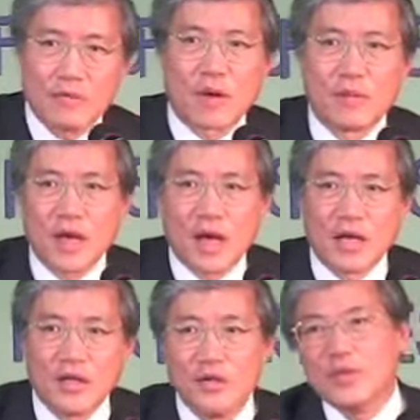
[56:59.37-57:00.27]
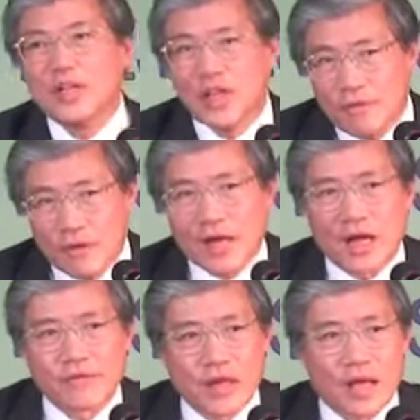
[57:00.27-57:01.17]
from behind, you need different
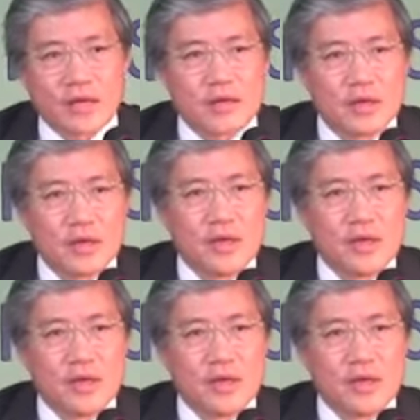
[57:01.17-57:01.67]
kind of talent.